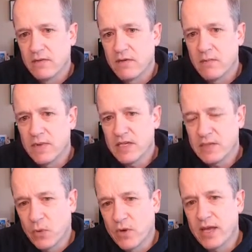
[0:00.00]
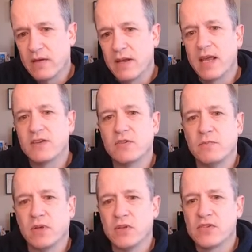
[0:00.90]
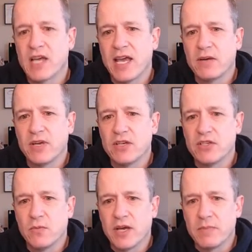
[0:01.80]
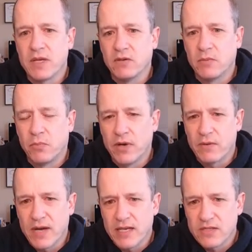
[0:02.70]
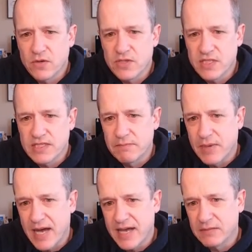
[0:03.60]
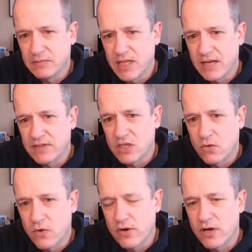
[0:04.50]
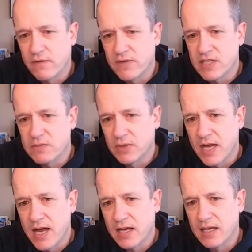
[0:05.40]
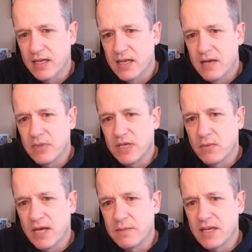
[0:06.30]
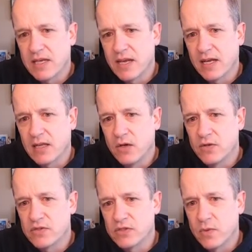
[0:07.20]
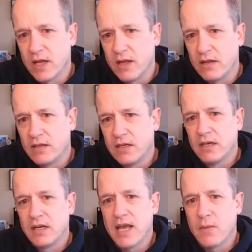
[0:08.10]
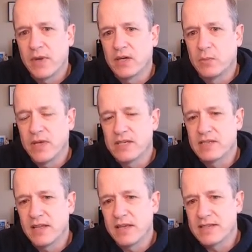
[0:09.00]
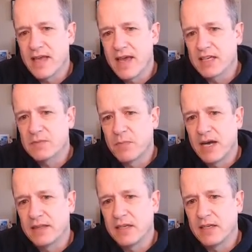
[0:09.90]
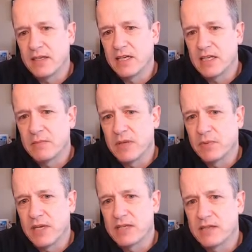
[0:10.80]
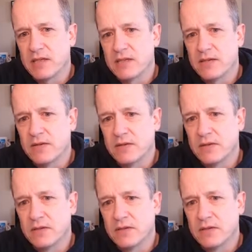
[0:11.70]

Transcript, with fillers: From this point, as you build sideways, you want to be able to point right towards this bottom left corner of each block, but you want to be kind of close as well. And that way it'll place it in the exact spot that you need it to be placed into.